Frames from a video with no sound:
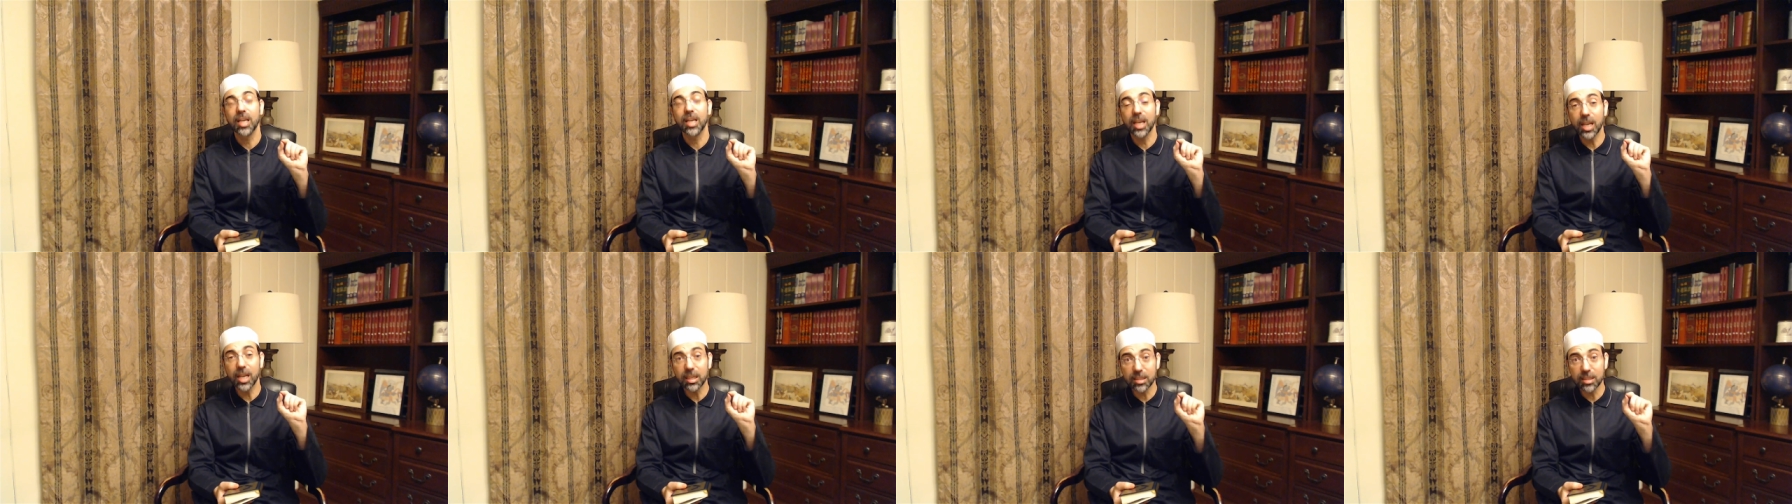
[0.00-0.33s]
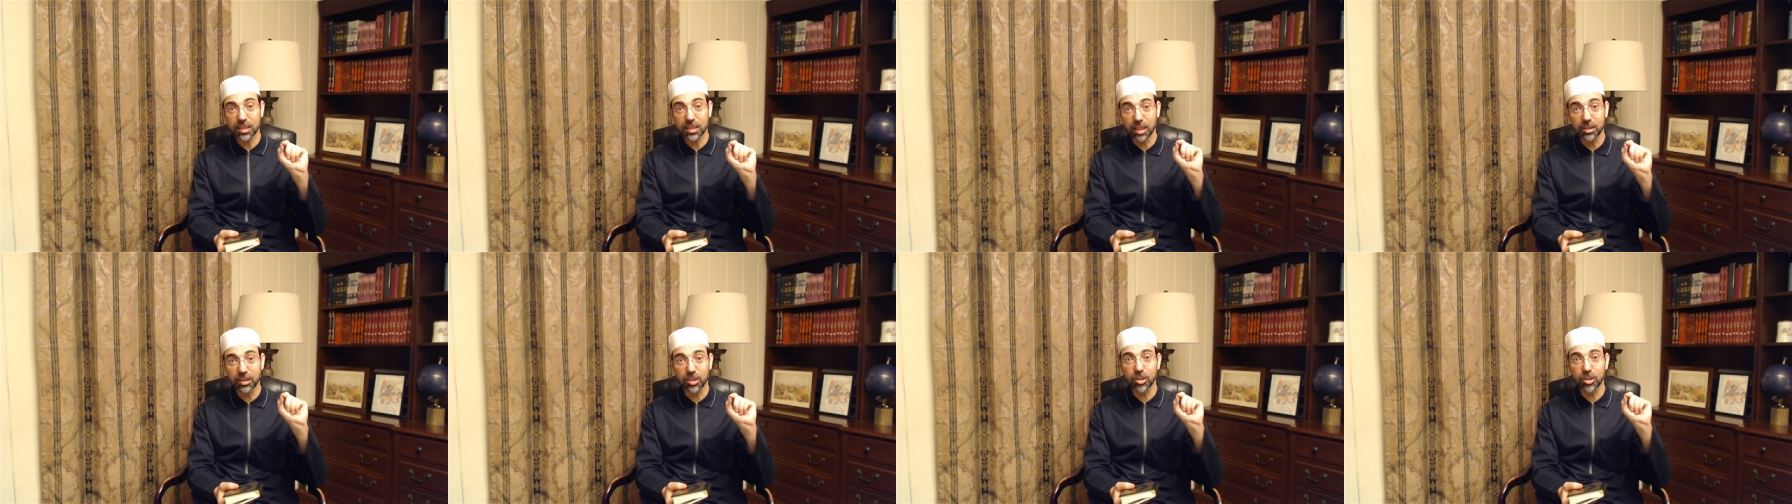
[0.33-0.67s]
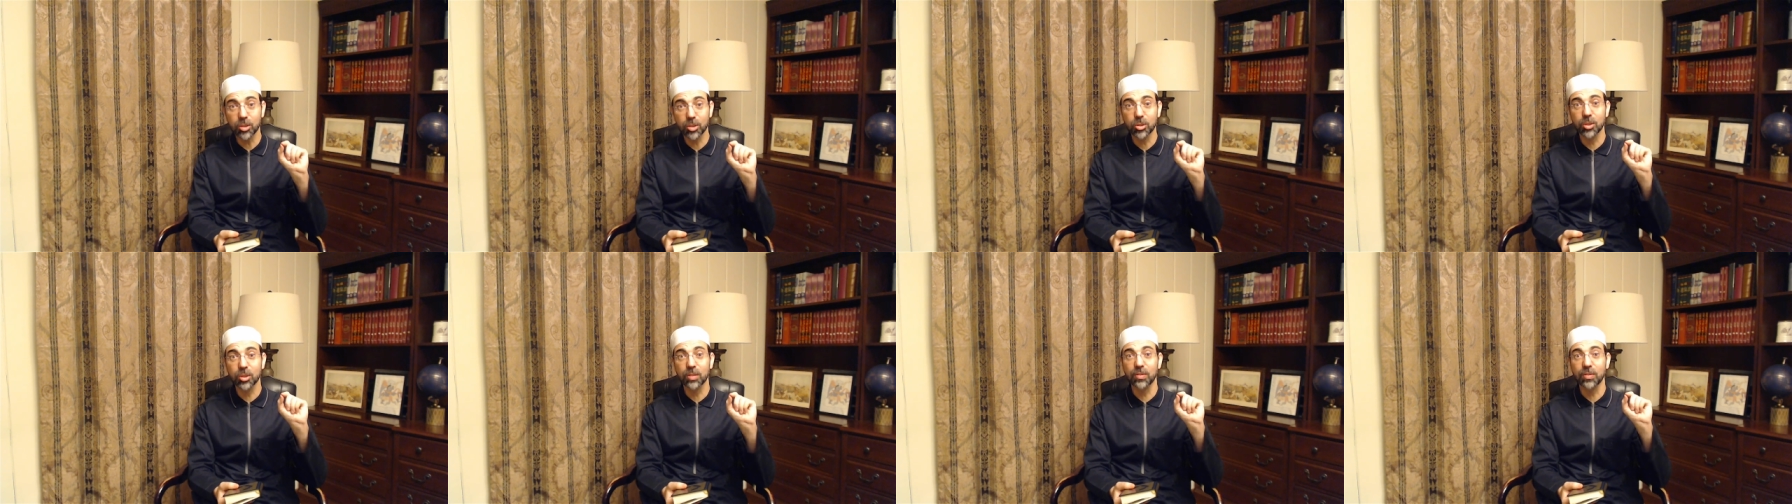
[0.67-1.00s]
It's the
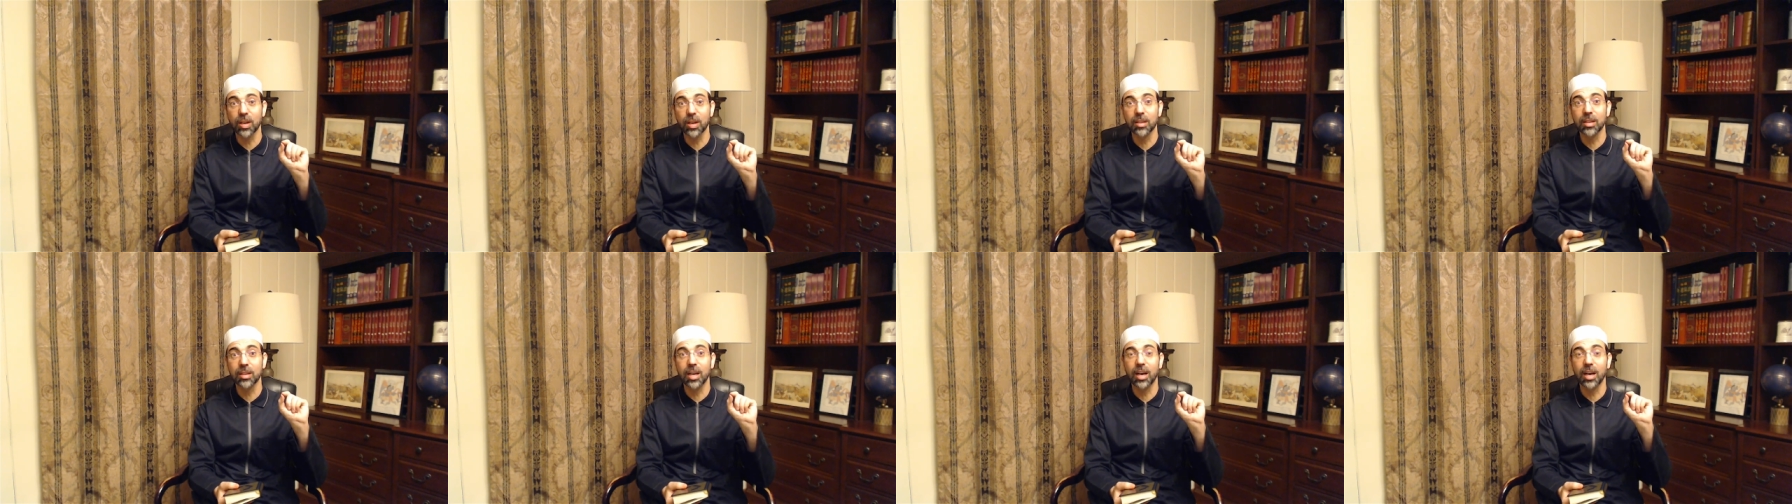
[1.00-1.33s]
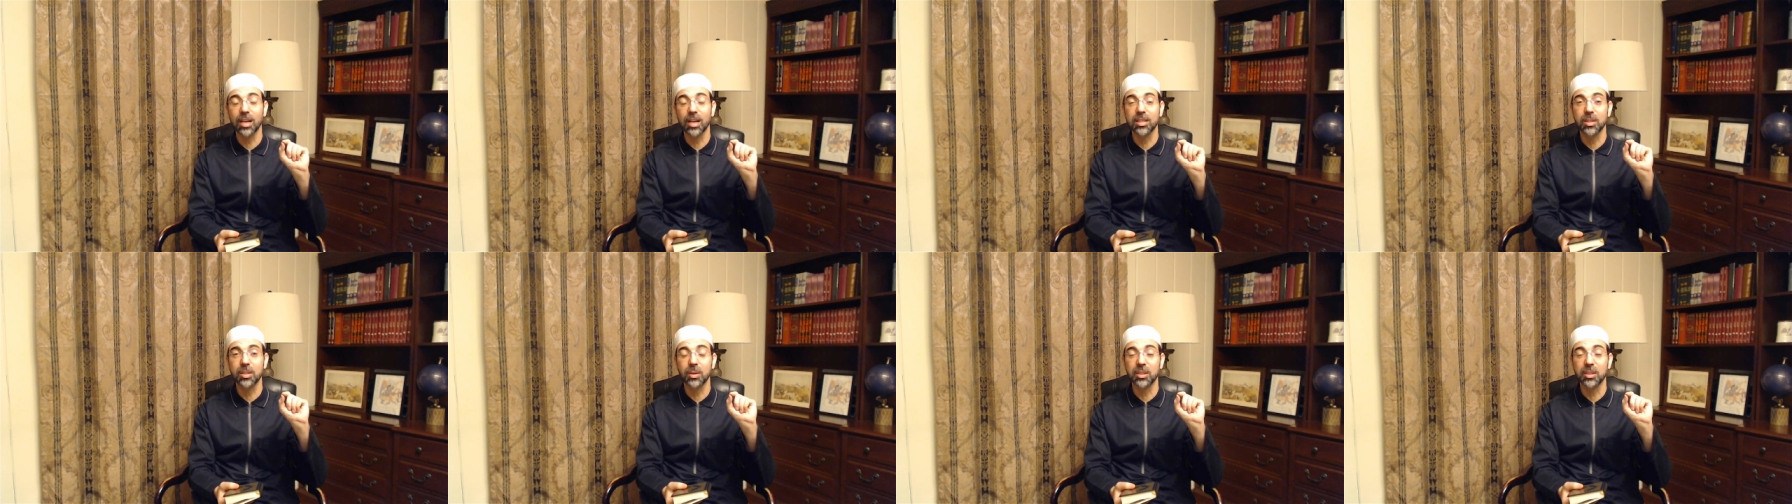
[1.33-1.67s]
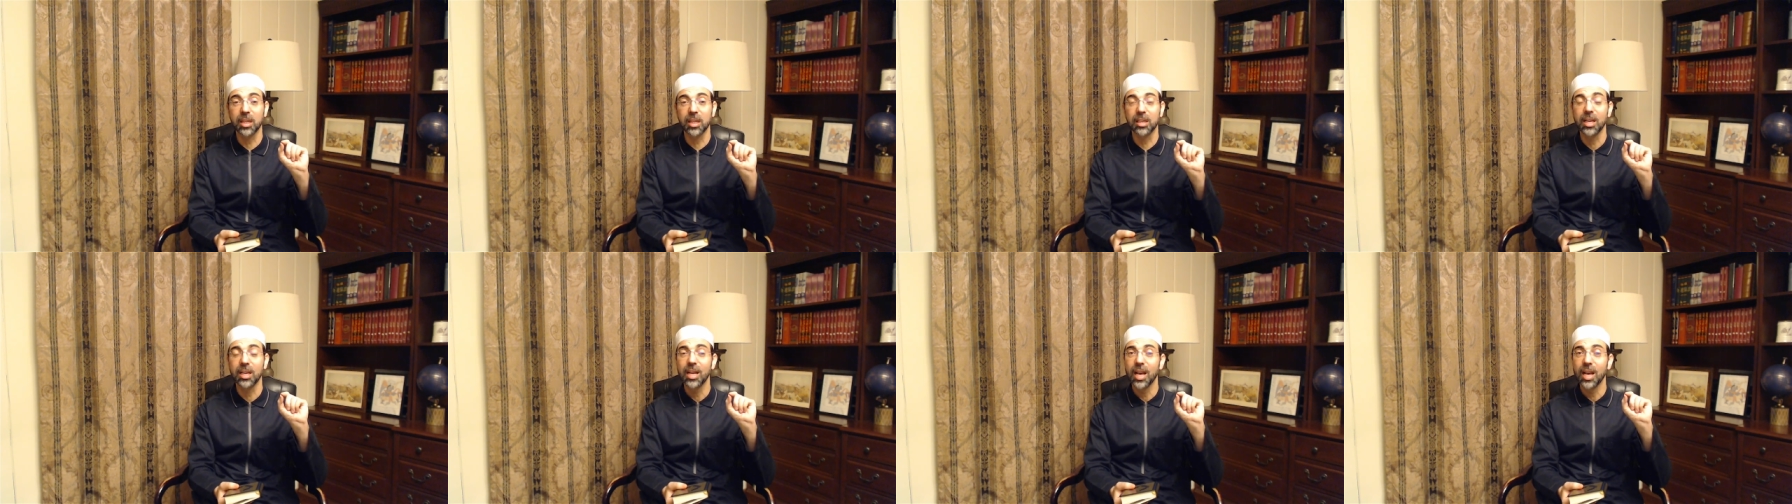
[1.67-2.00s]
decision of Allah Azza
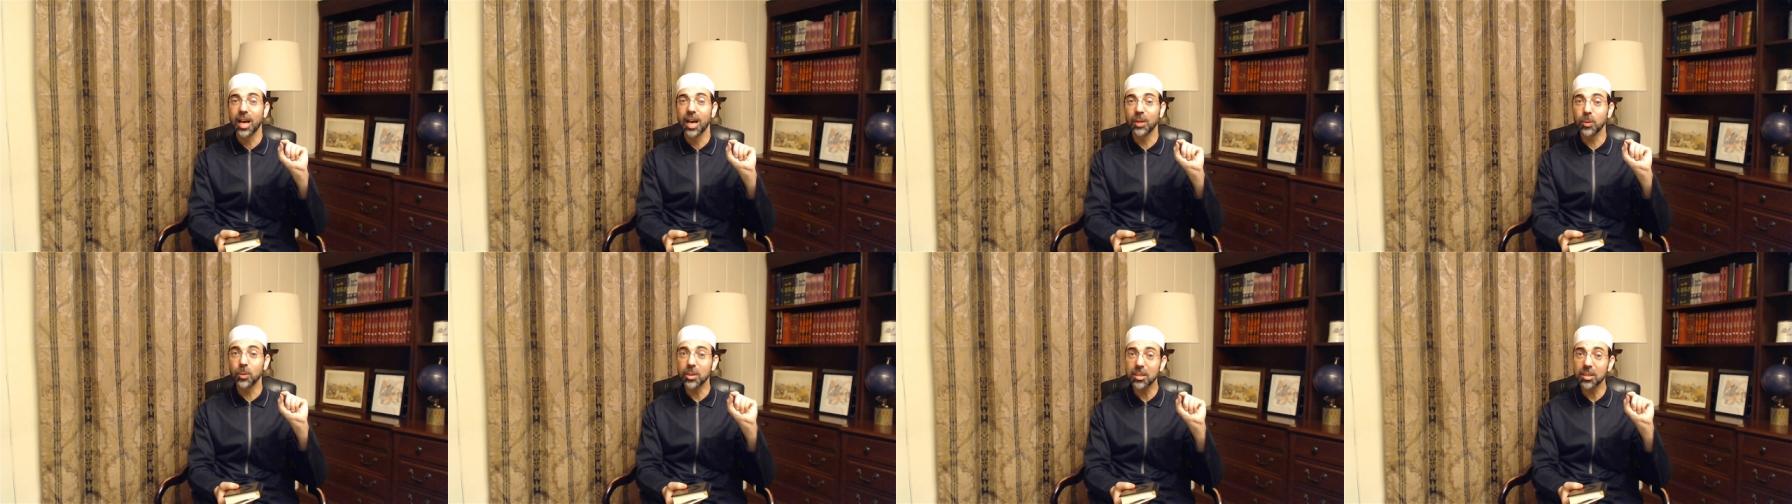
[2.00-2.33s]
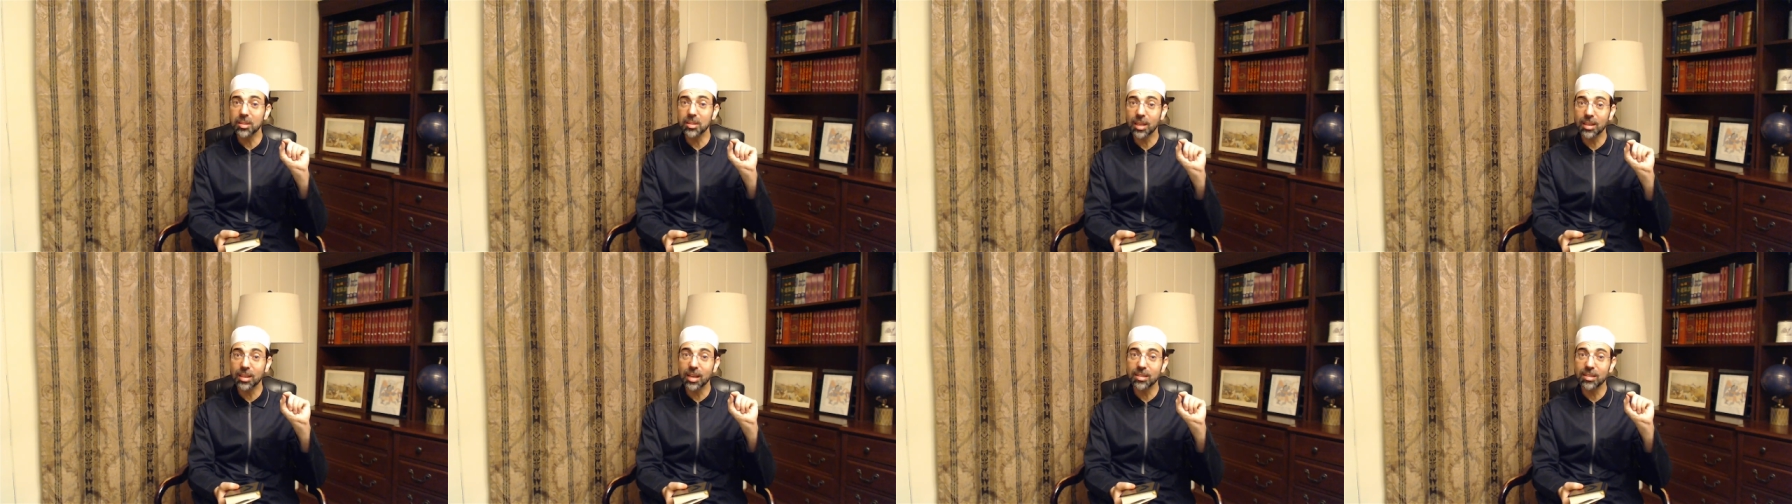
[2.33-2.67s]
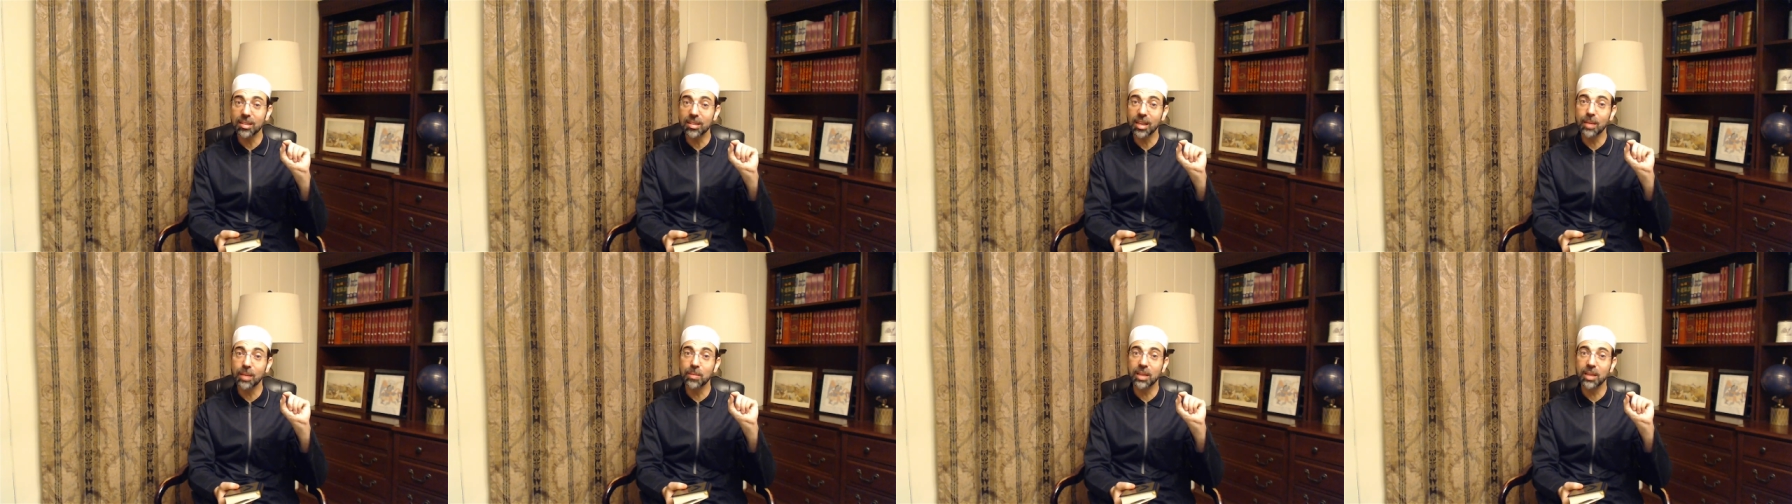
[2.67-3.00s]
wa And what does Allah
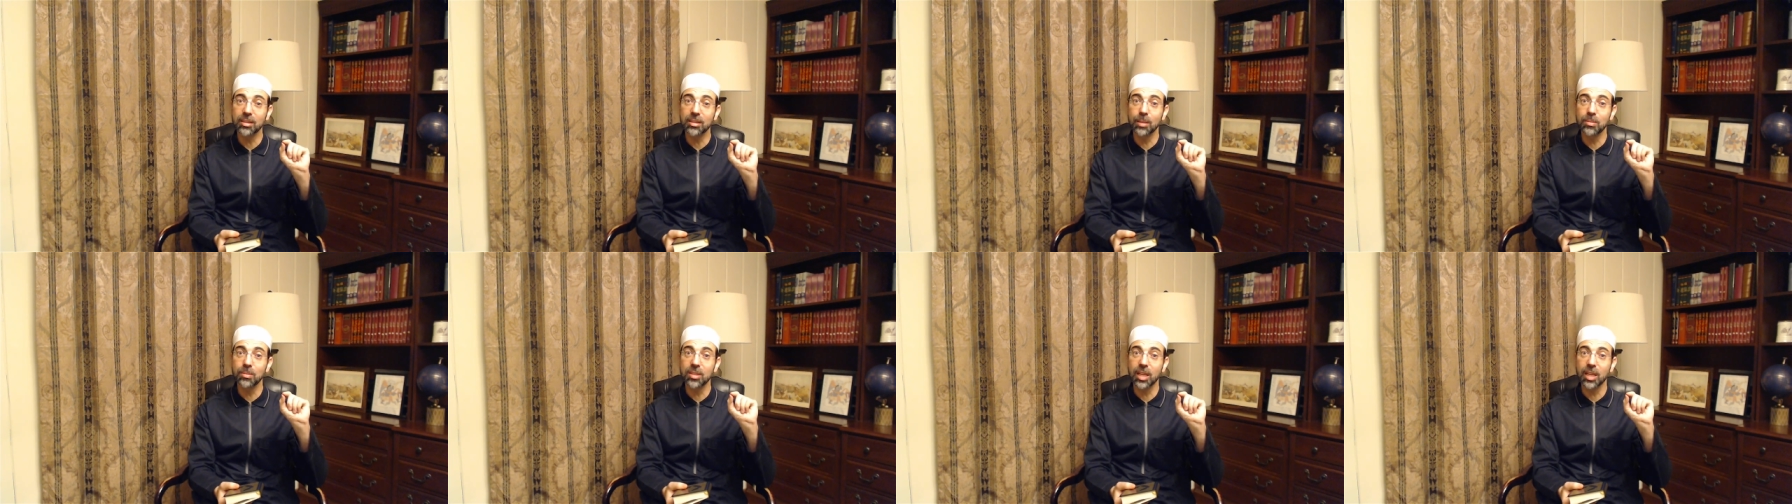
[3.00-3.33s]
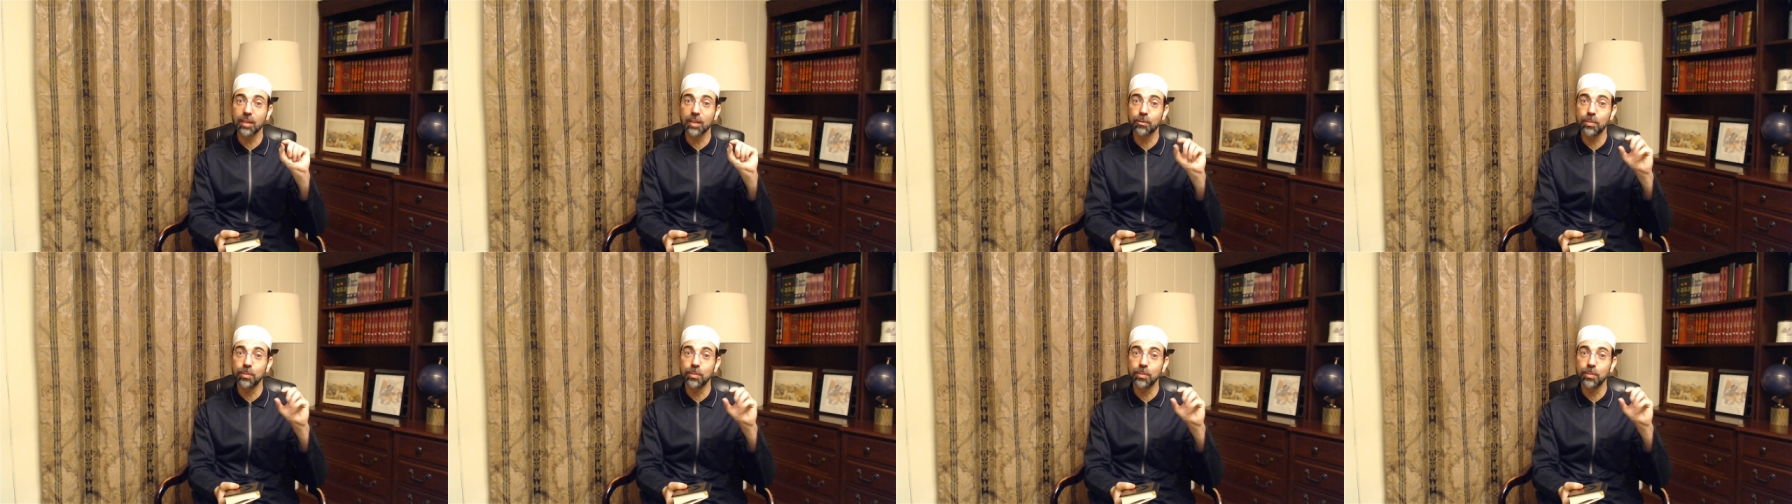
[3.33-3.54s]
say about Himself?